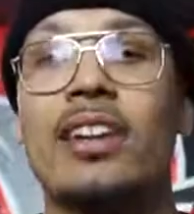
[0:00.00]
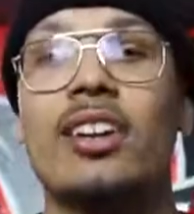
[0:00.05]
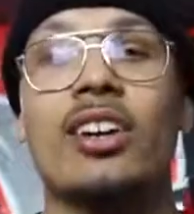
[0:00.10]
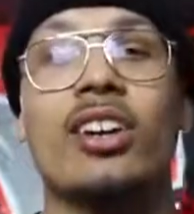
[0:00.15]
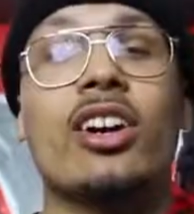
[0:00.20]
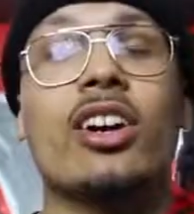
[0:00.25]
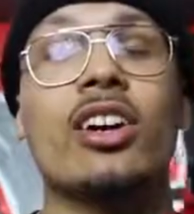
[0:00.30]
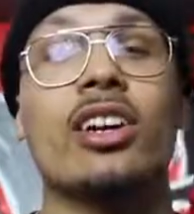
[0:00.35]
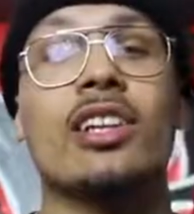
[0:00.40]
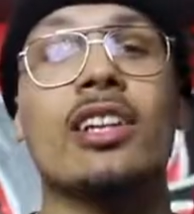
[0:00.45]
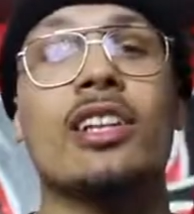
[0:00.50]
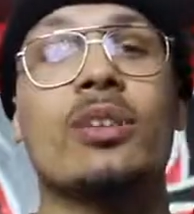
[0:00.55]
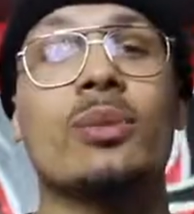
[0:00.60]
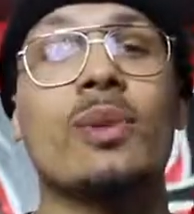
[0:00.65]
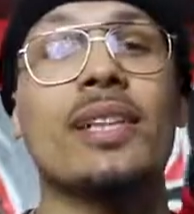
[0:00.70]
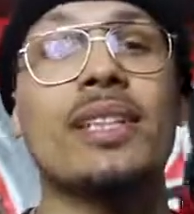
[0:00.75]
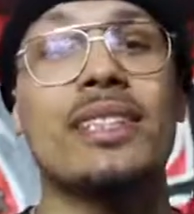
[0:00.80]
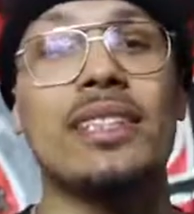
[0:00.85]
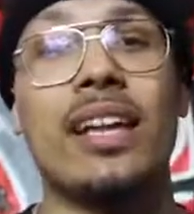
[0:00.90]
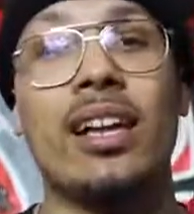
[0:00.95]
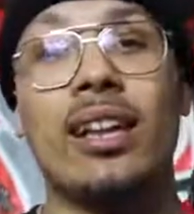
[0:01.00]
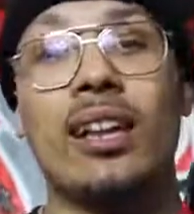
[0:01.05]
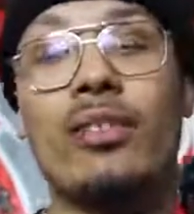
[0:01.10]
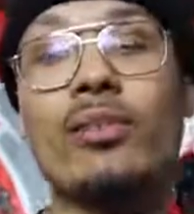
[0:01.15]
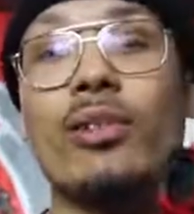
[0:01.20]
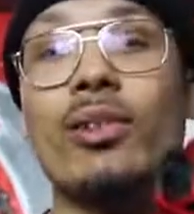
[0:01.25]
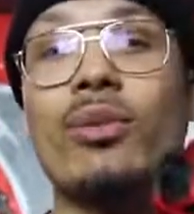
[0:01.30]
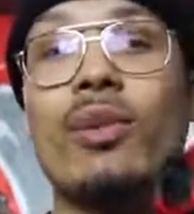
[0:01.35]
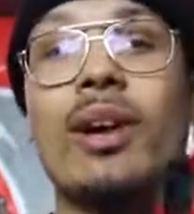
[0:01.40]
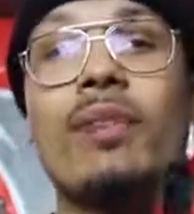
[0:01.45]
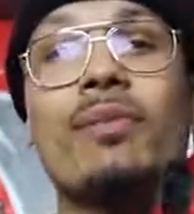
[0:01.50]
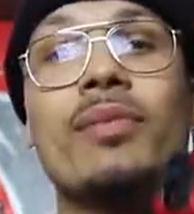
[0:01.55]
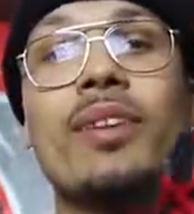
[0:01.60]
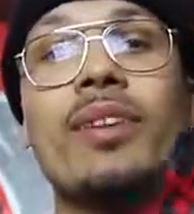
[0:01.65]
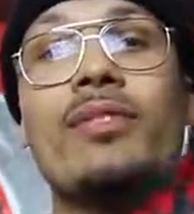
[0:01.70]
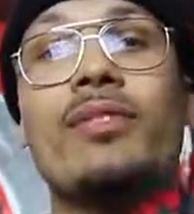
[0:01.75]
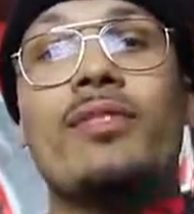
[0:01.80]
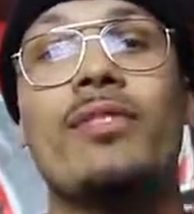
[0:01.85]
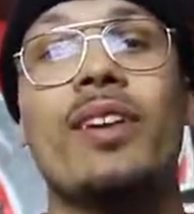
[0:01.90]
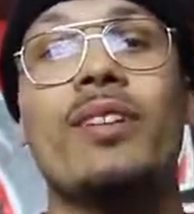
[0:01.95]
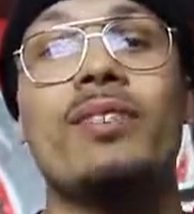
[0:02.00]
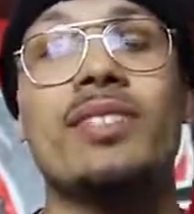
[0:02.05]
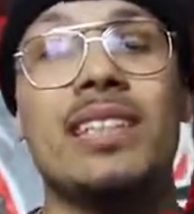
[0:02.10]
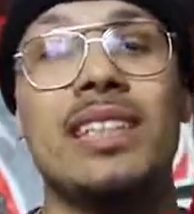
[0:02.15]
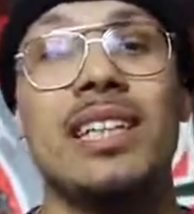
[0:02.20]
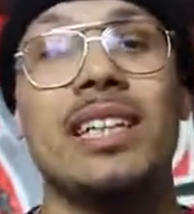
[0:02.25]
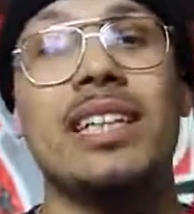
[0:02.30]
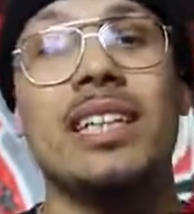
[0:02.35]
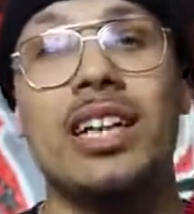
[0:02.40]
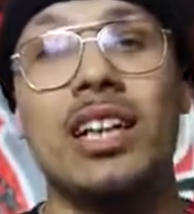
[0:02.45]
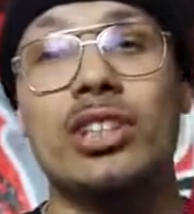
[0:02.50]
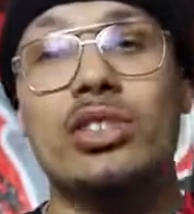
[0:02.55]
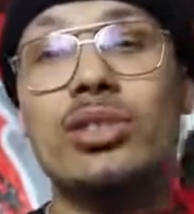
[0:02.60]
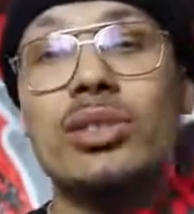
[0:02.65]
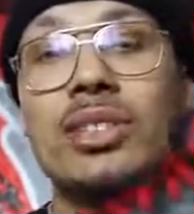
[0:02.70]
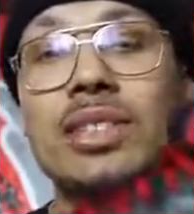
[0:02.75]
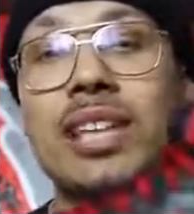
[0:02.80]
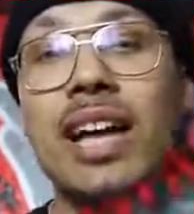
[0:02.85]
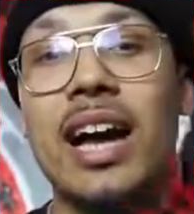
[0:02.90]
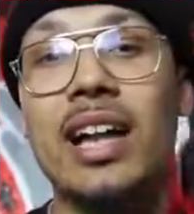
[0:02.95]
and they're currently reselling for roughly fifteen hundred